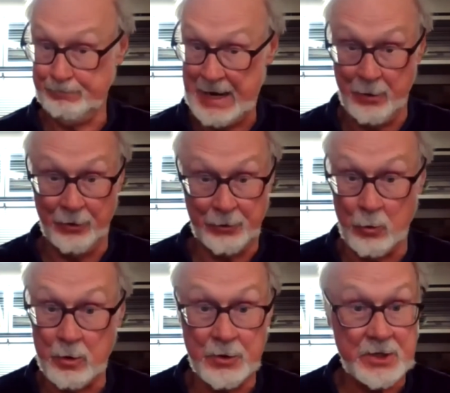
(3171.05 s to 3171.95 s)
And those
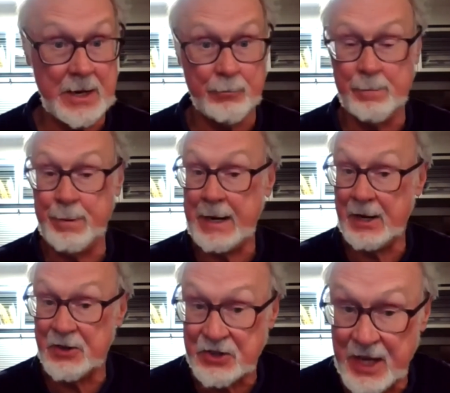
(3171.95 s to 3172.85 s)
orders kept
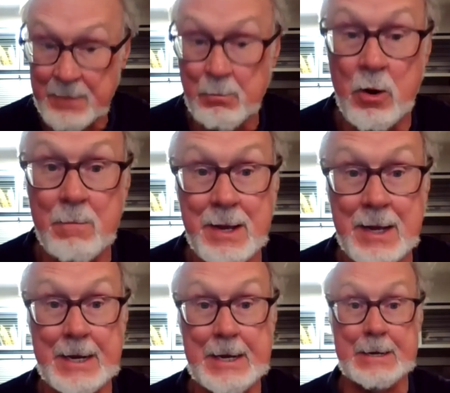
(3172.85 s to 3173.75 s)
repeating, send more
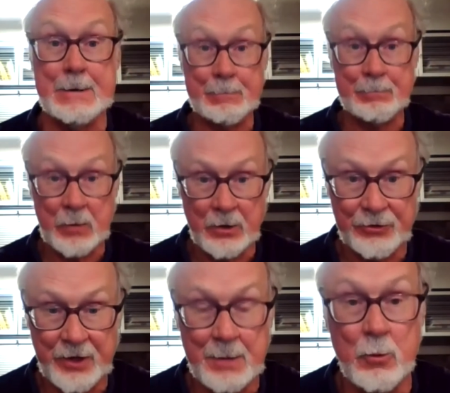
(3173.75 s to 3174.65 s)
men in,
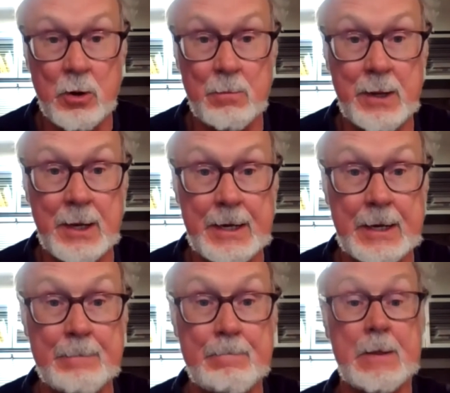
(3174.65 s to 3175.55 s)
send more men
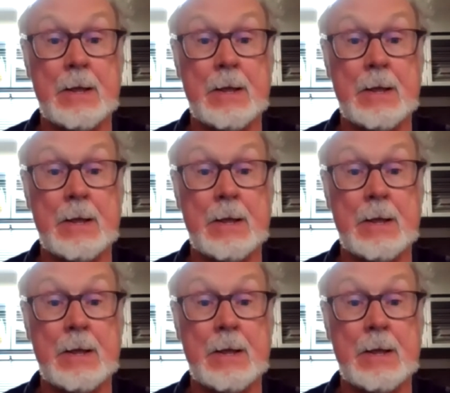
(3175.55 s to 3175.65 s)
in.